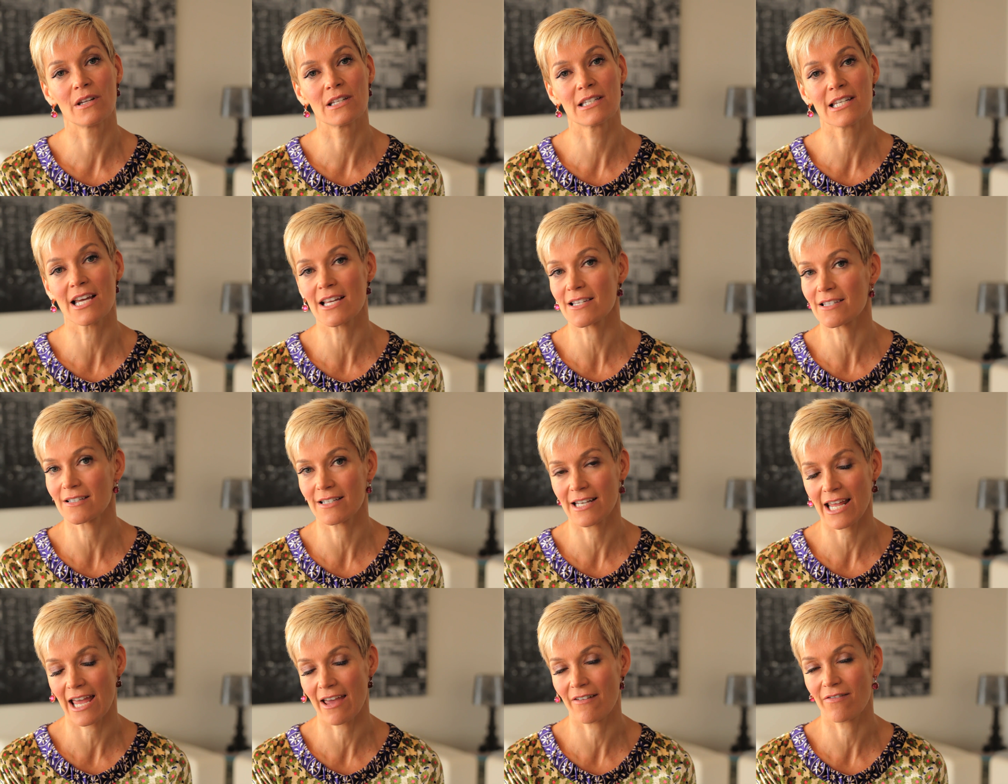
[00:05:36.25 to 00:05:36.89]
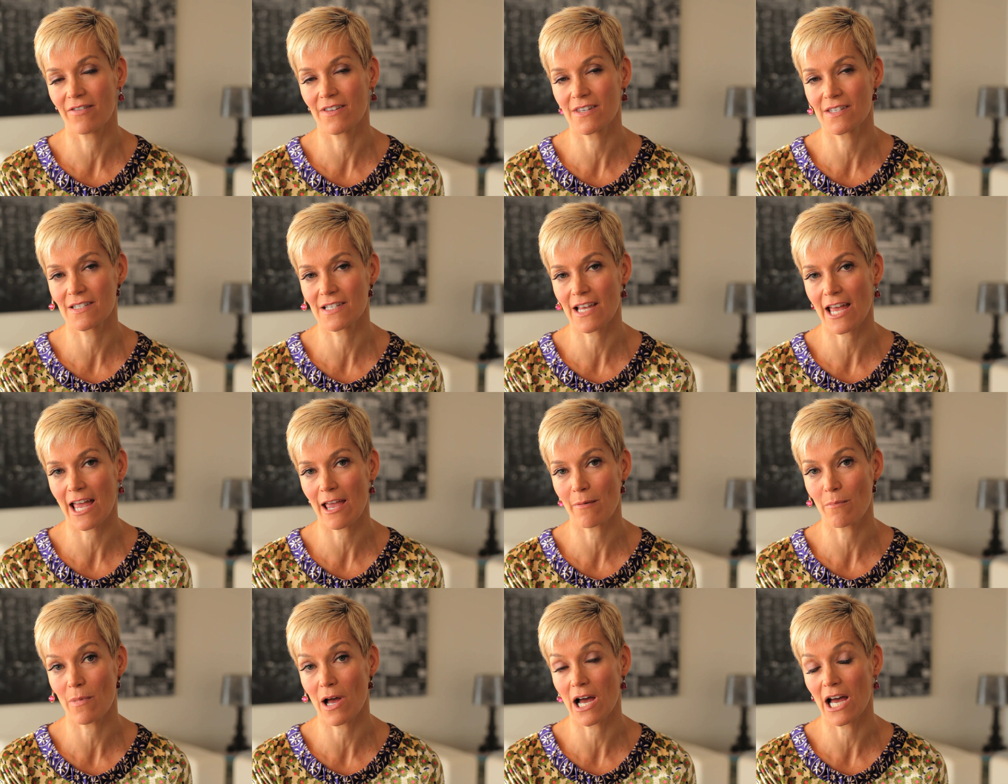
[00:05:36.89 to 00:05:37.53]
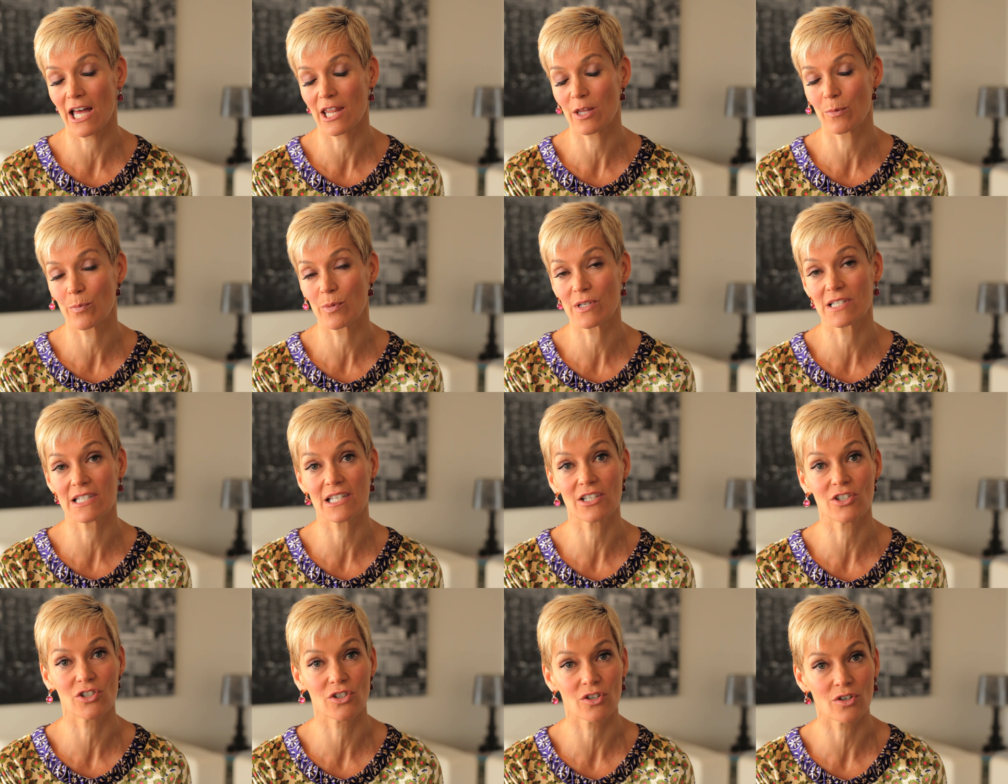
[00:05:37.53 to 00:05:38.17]
doesn't have the same either
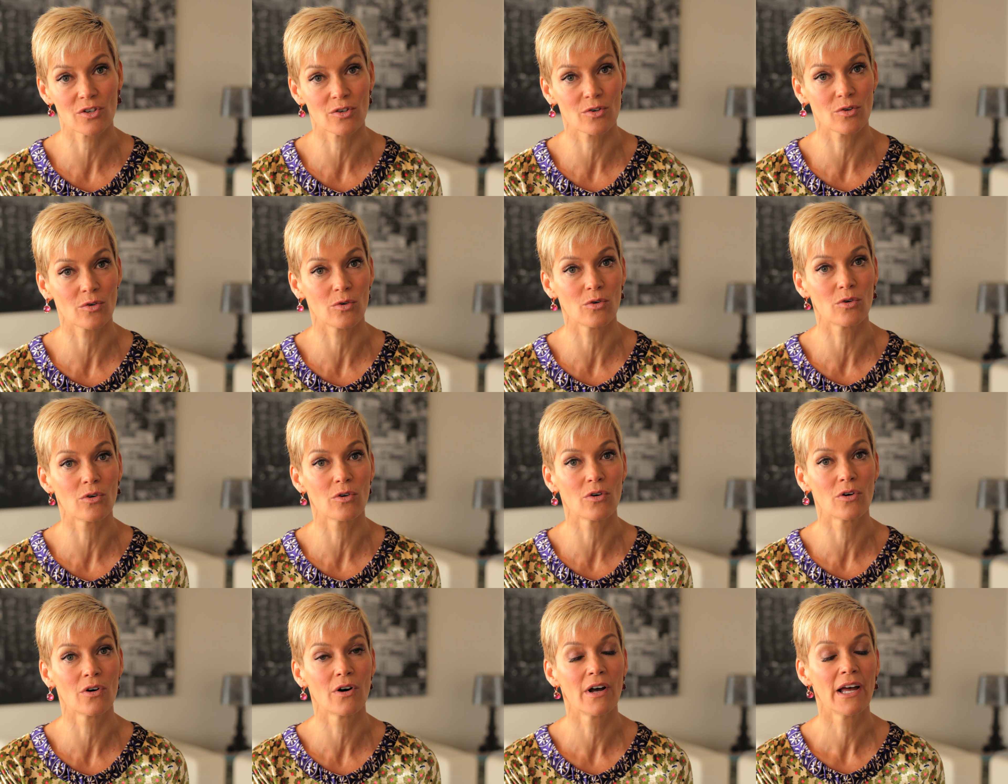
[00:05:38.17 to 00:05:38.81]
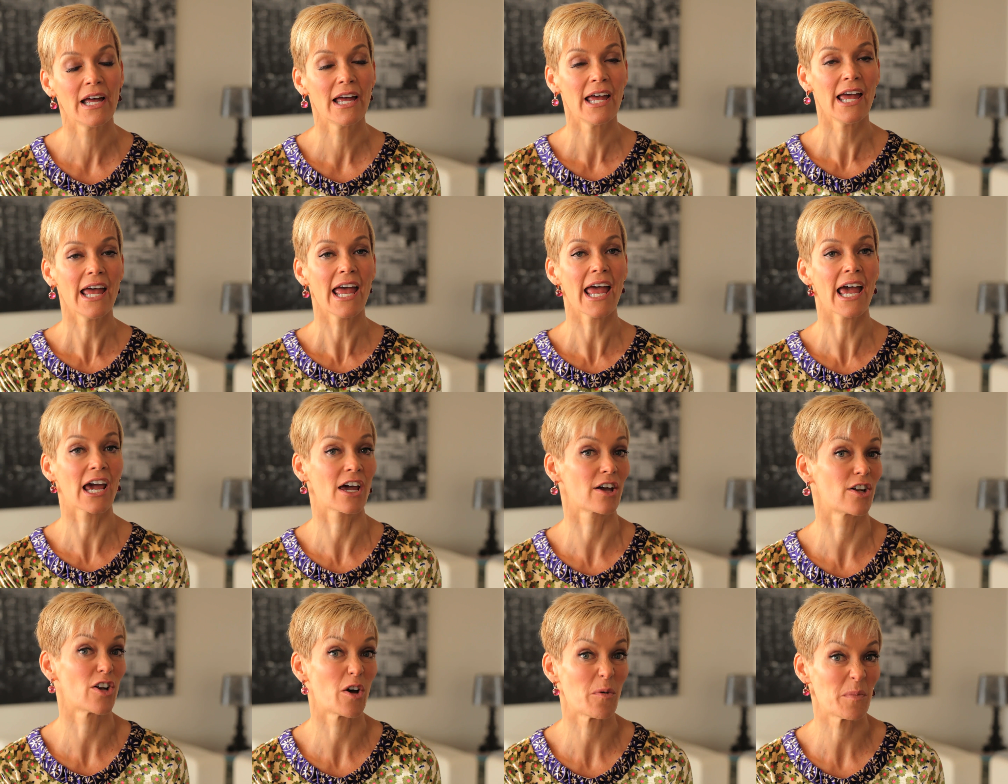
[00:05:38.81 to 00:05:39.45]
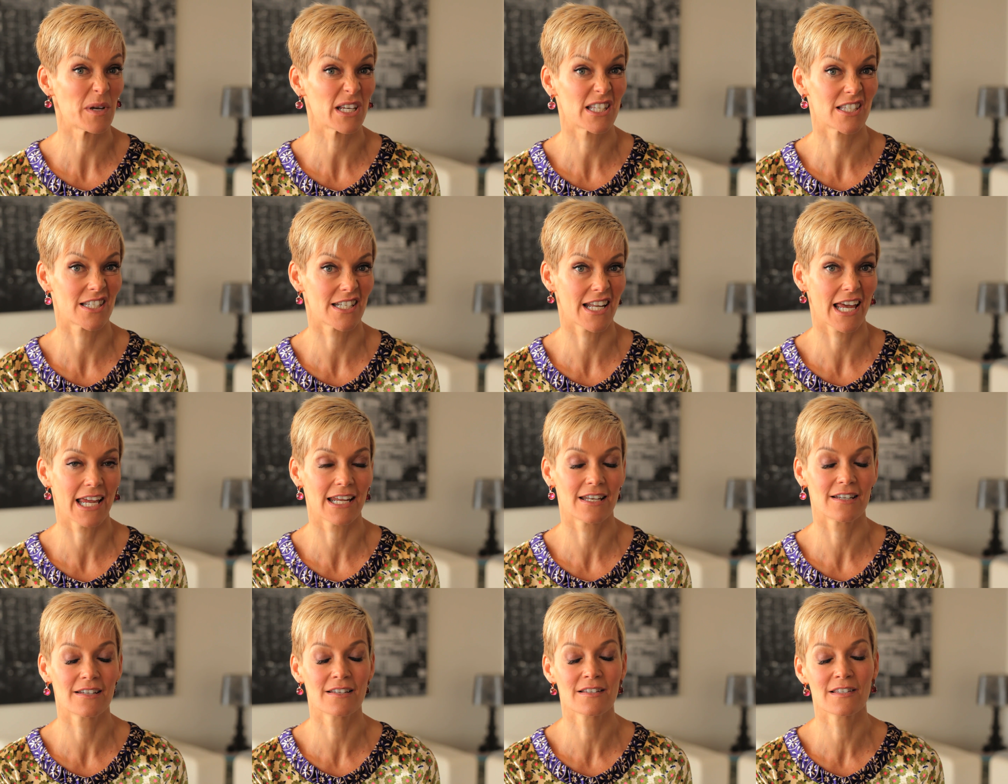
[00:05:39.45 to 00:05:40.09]
position or economic
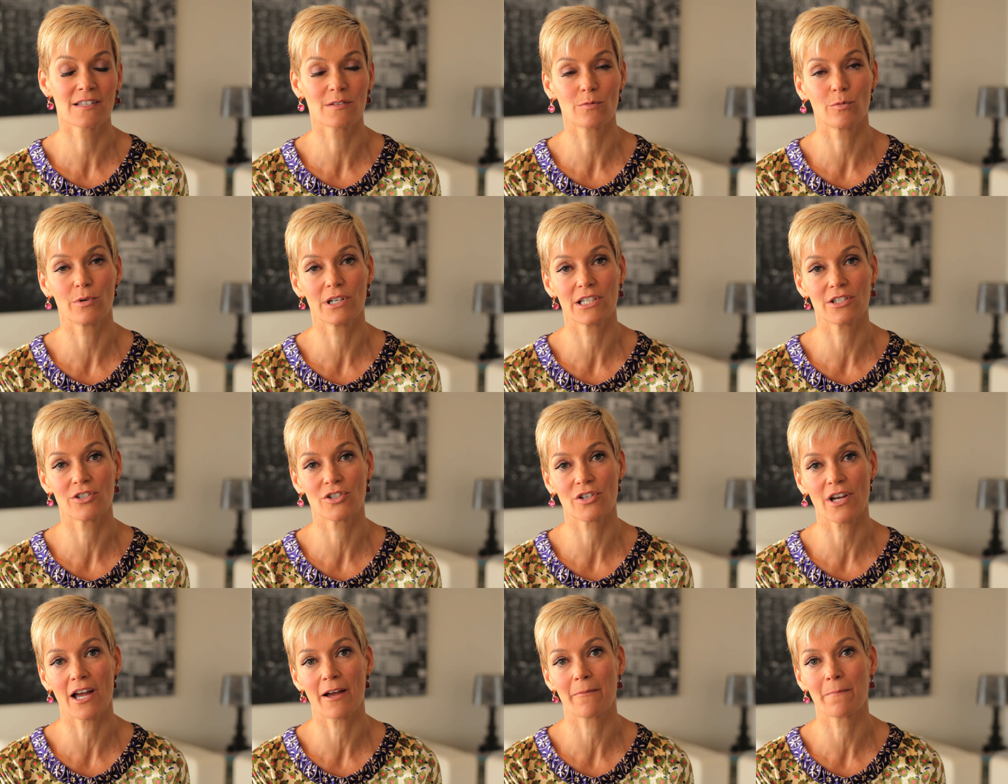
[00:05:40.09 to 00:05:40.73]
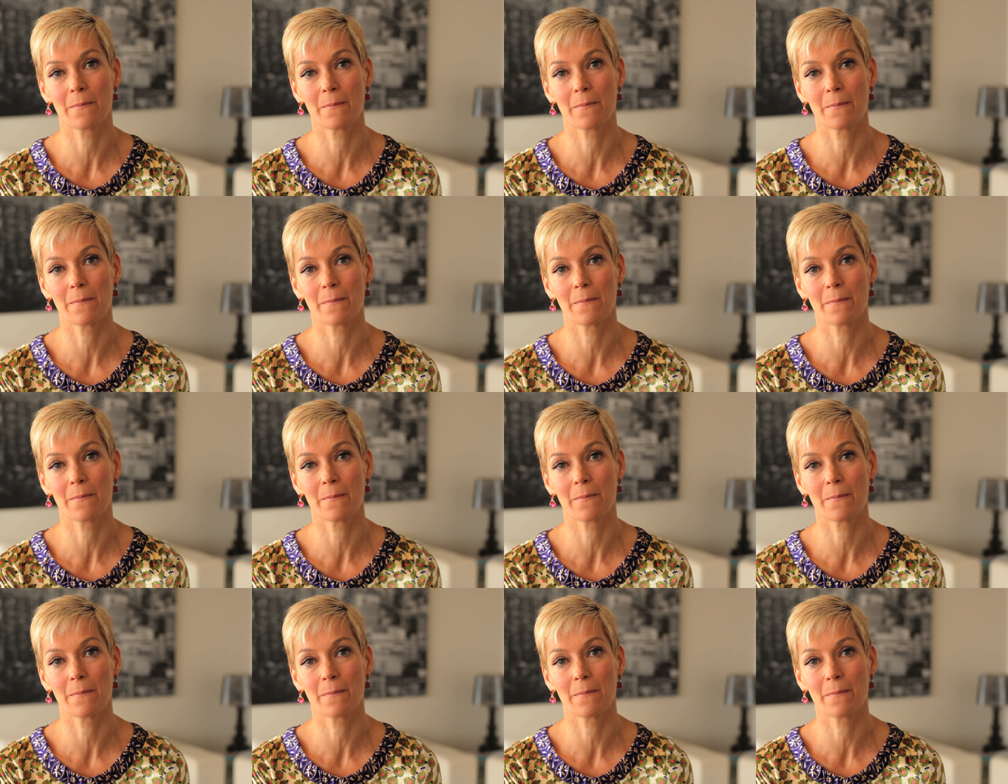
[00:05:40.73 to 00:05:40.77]
status, which